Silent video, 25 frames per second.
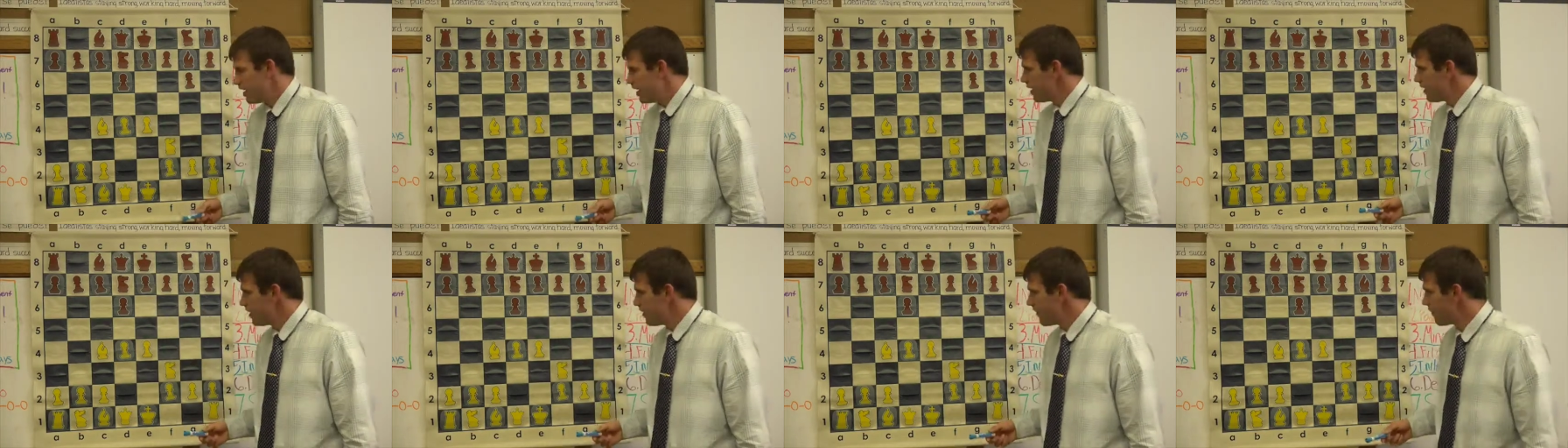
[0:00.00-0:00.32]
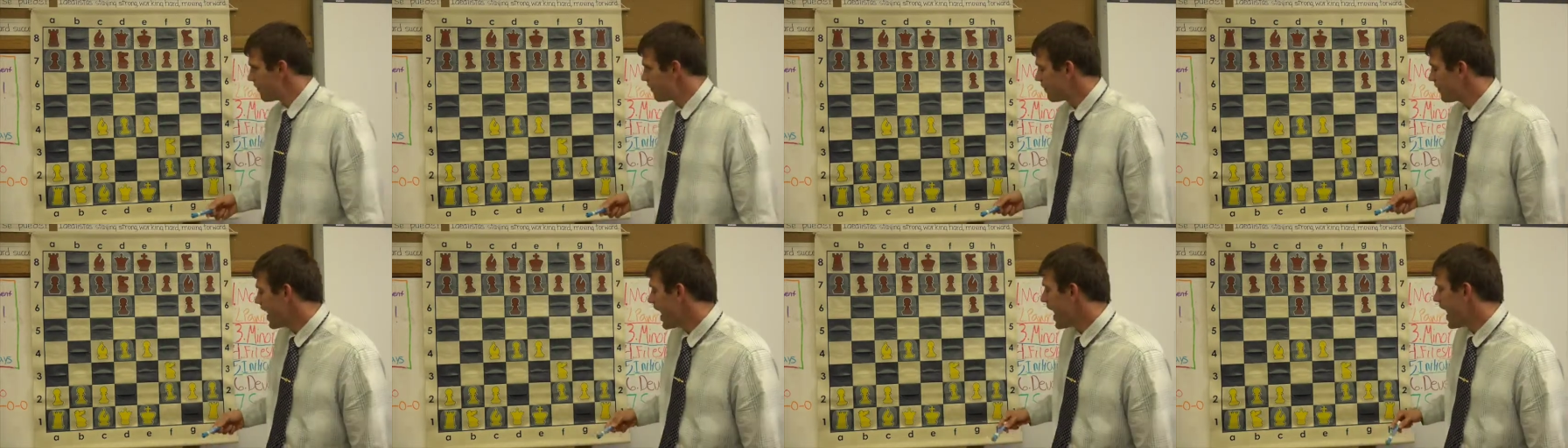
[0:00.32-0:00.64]
In
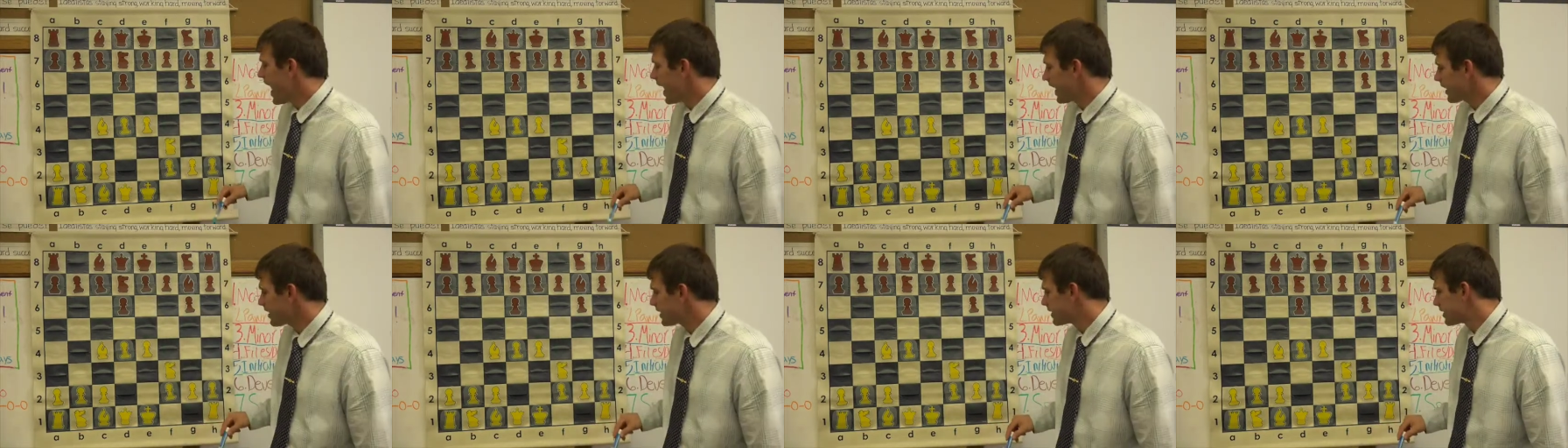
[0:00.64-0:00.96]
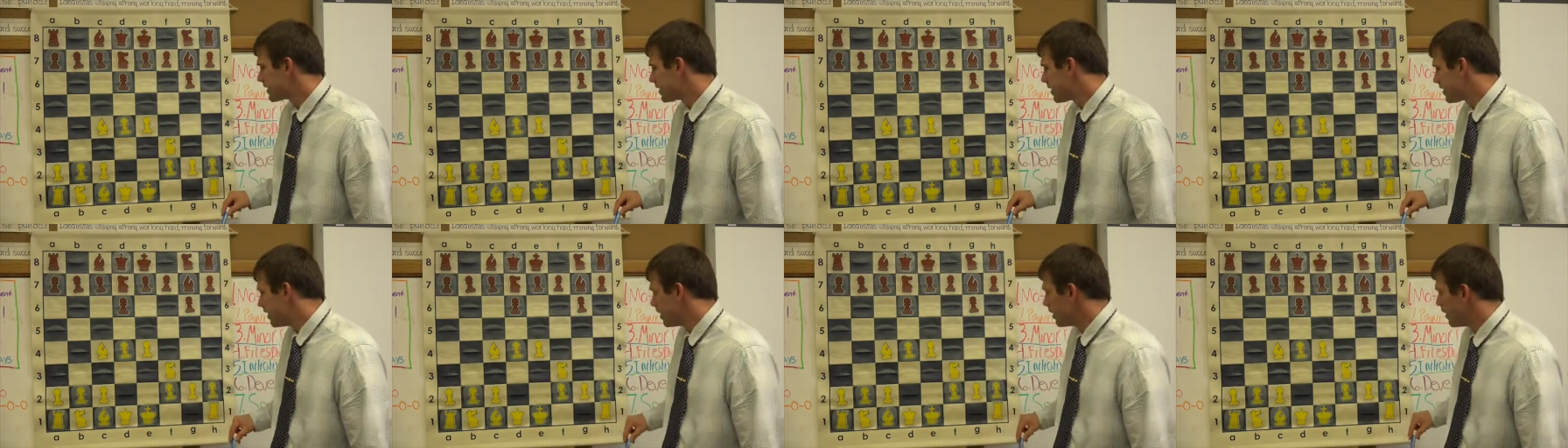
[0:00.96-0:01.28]

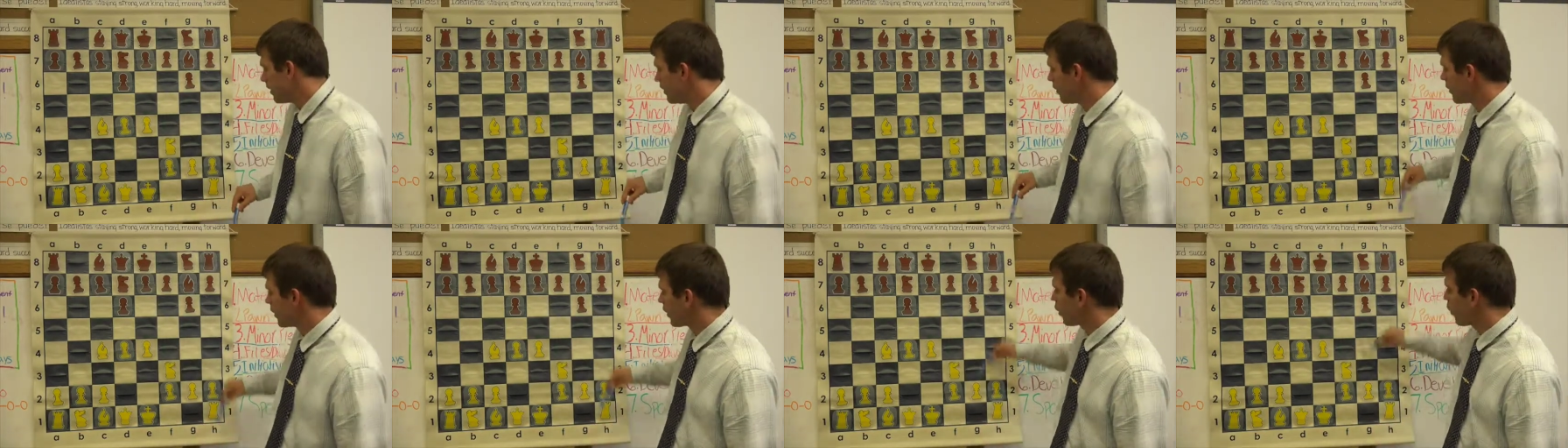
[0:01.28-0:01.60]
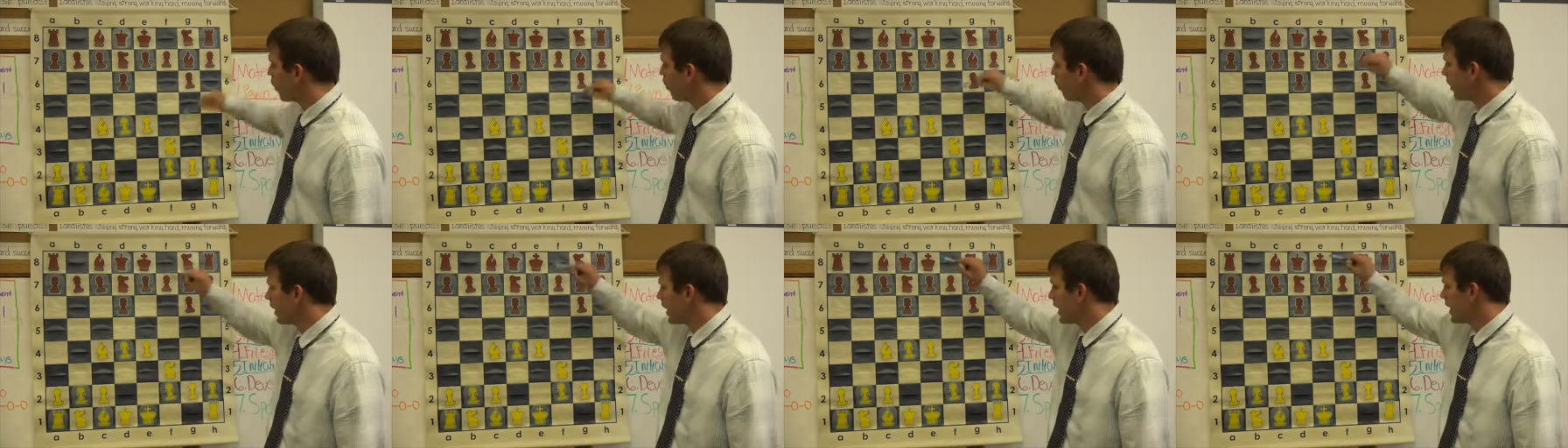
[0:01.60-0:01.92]
fact, the
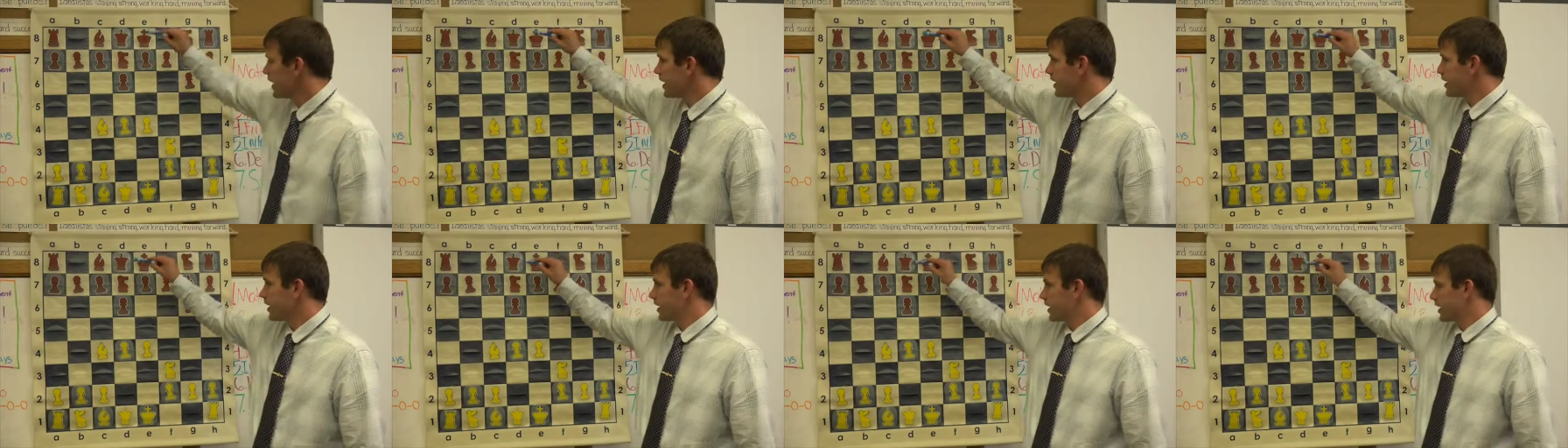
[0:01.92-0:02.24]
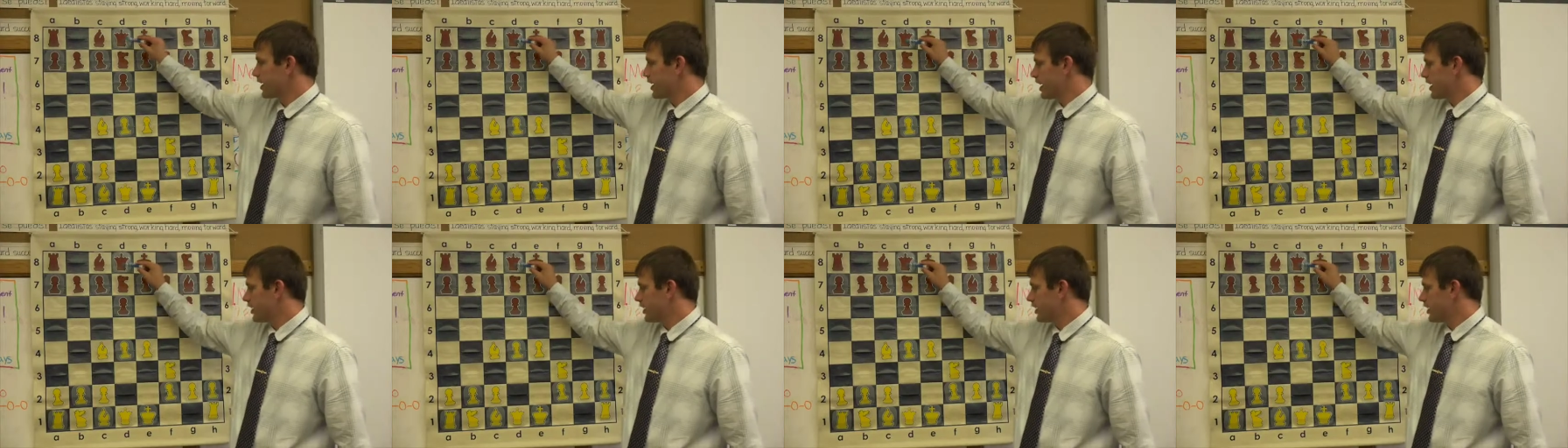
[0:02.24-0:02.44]
queen